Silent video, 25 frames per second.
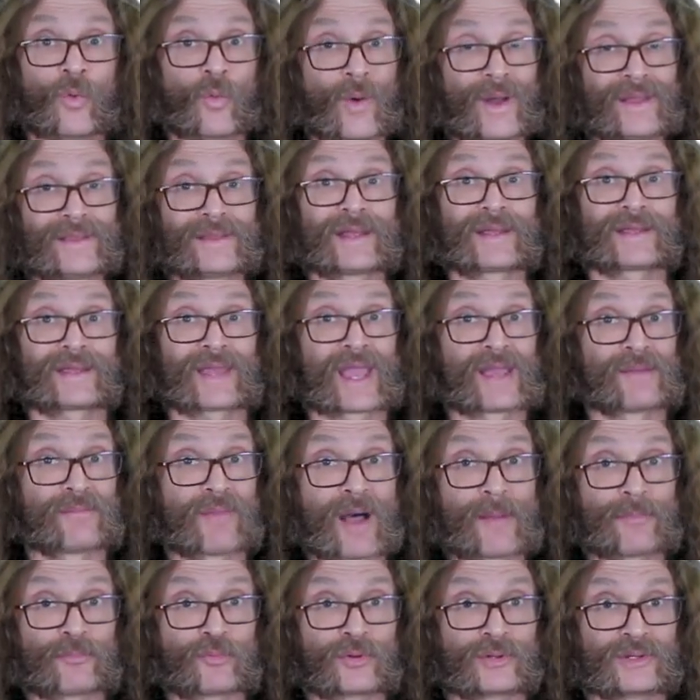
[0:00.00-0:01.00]
When they
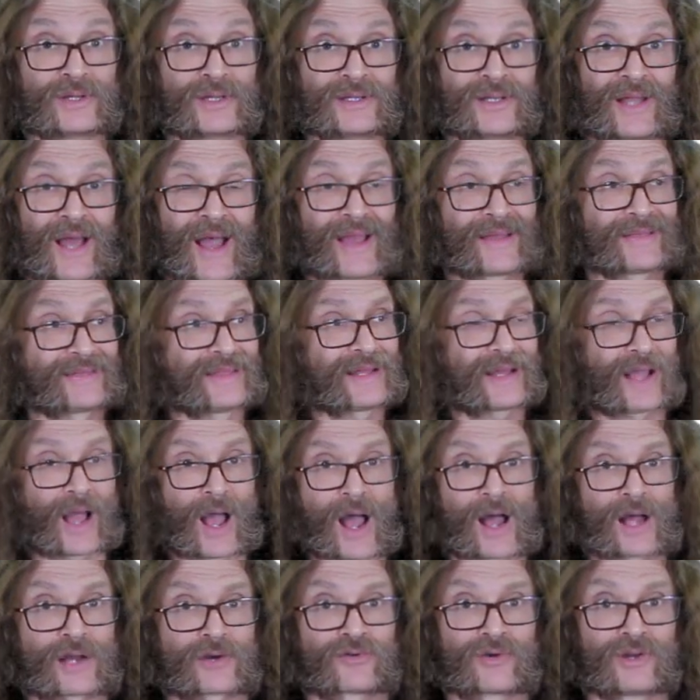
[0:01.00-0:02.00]
came up with it, I think
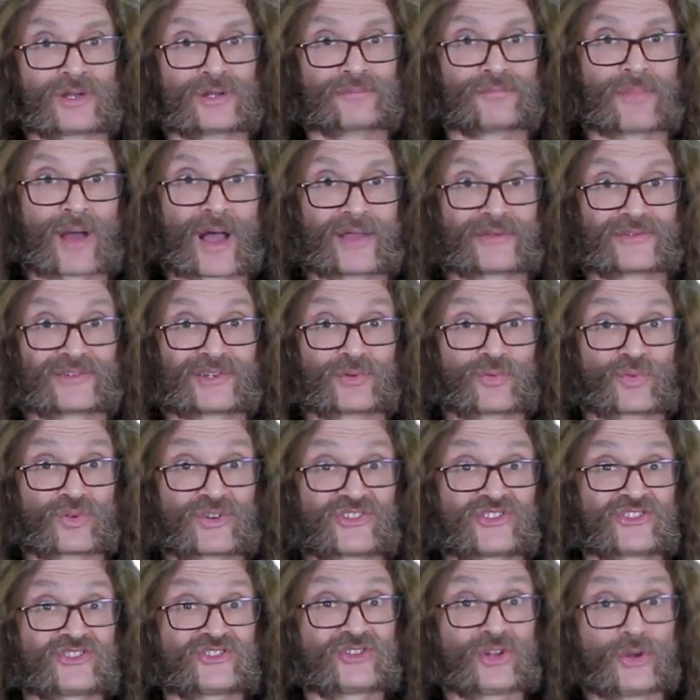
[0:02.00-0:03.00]
Akra and Bazzi
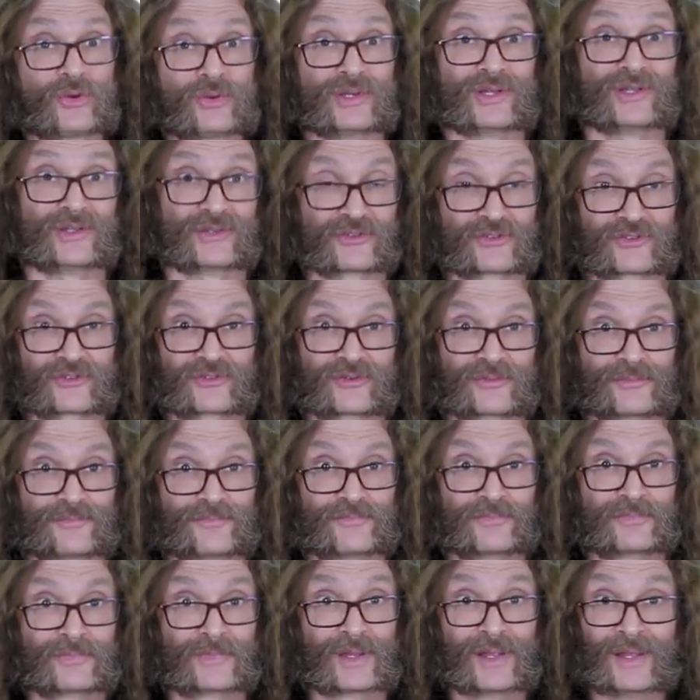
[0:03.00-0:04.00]
were students.
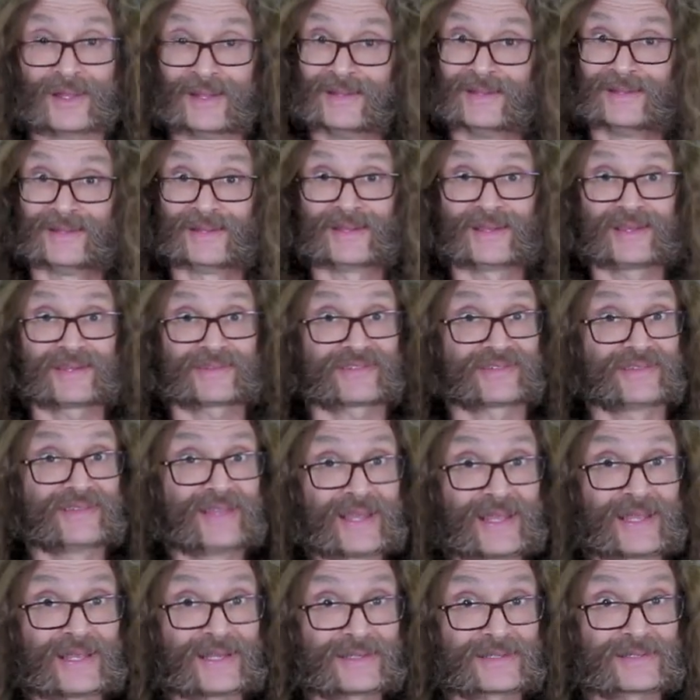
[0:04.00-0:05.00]
It's
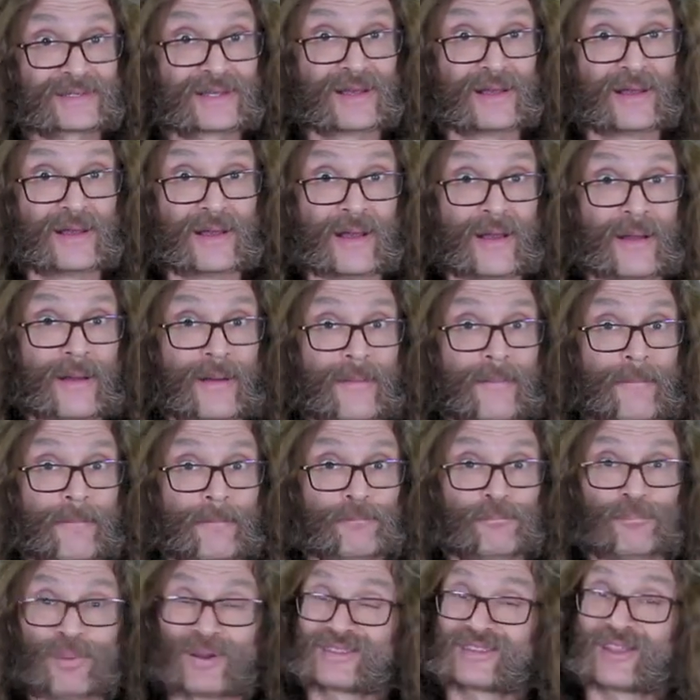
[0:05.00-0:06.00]
neat,
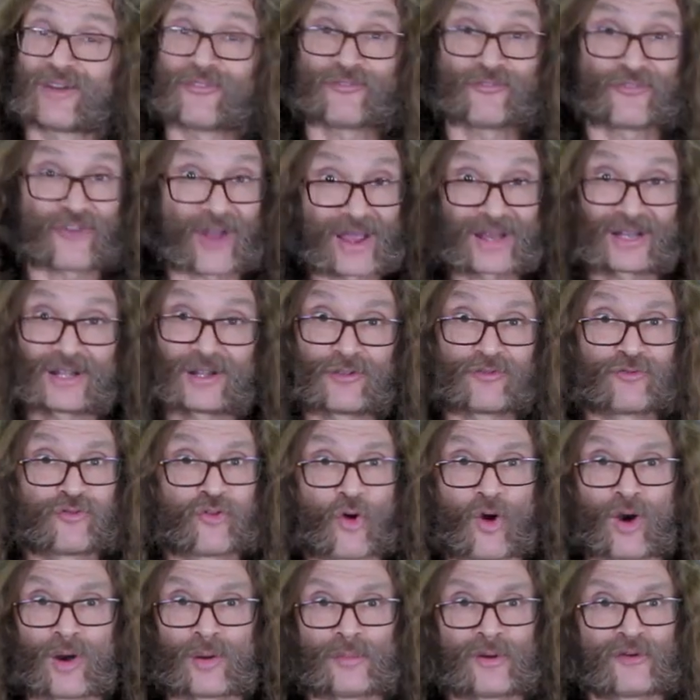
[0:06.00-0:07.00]
but the final
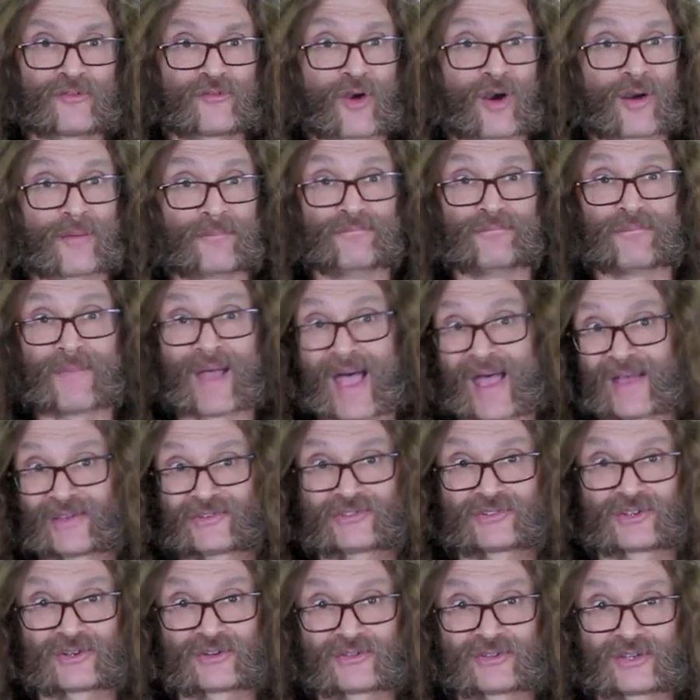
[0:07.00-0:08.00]
form of our
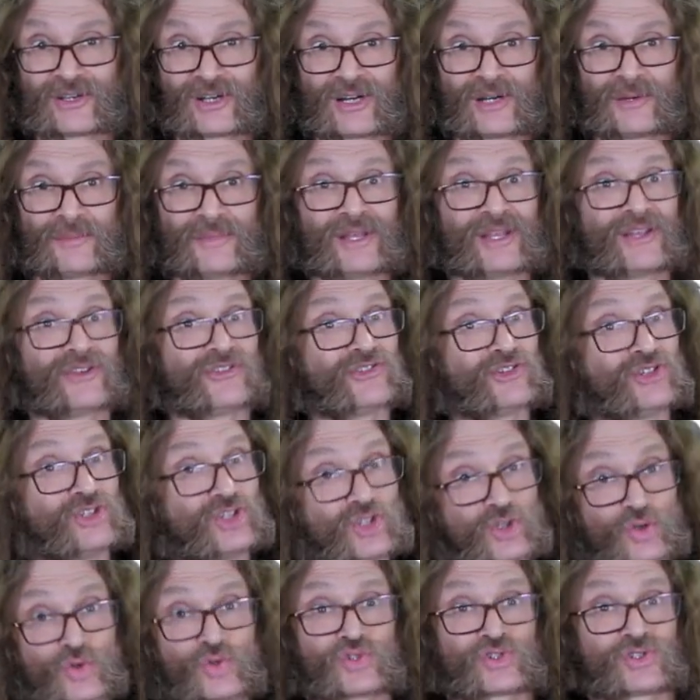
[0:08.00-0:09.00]
master theorem is
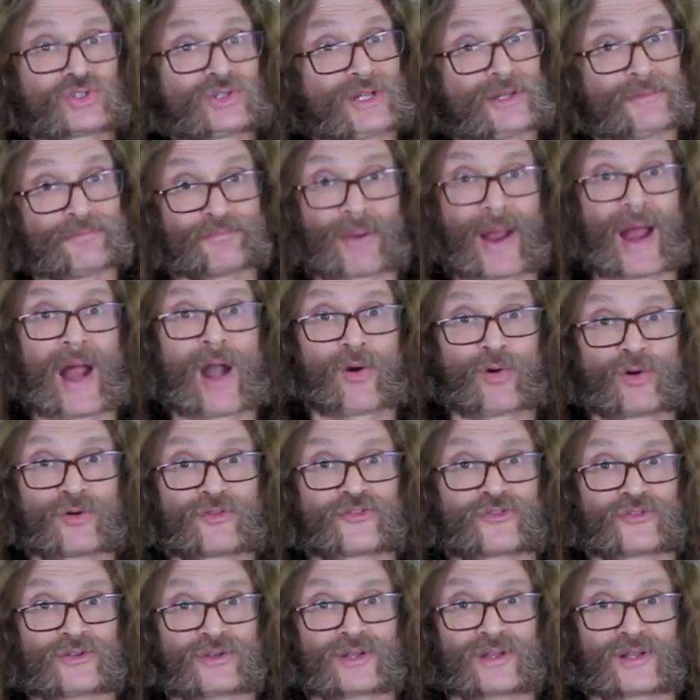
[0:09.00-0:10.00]
usually
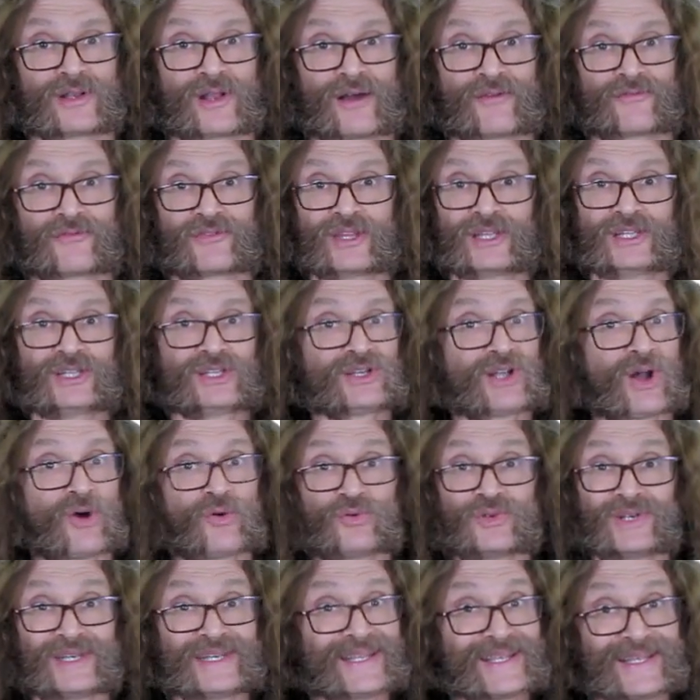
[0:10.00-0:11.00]
powerful enough that you
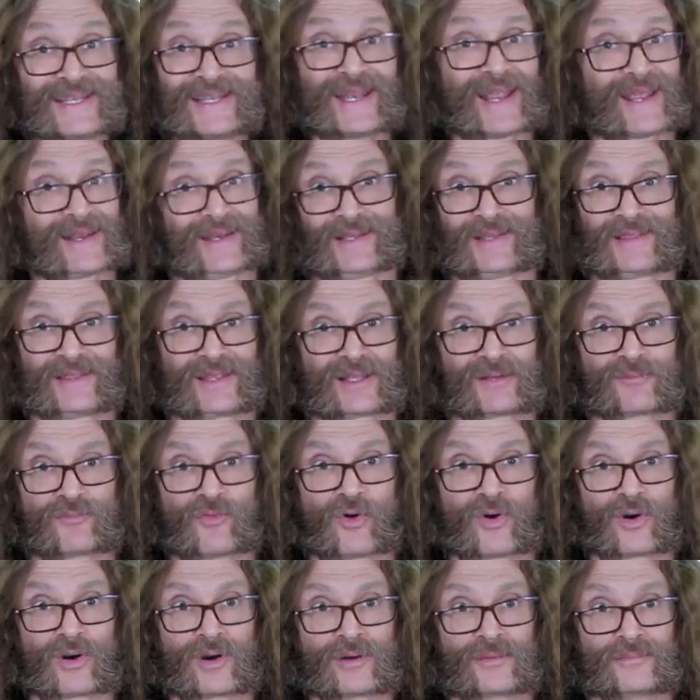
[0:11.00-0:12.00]
don't need anything
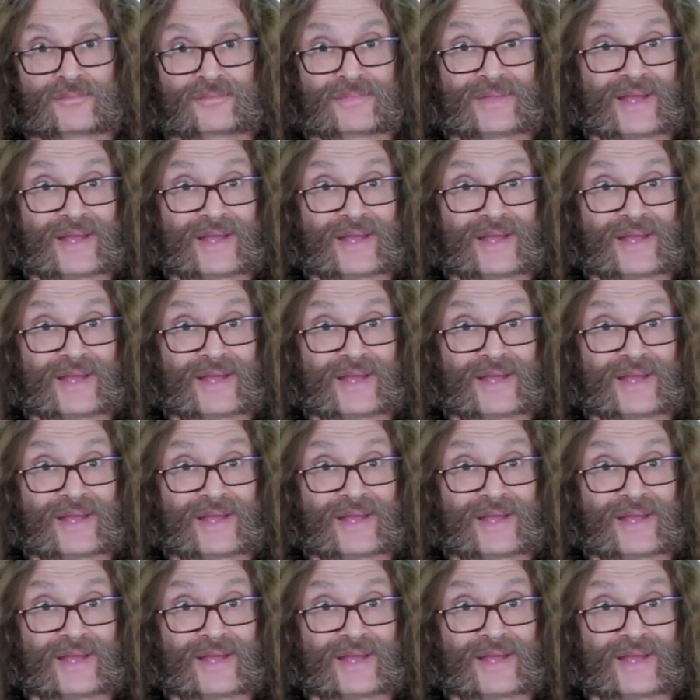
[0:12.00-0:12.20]
more.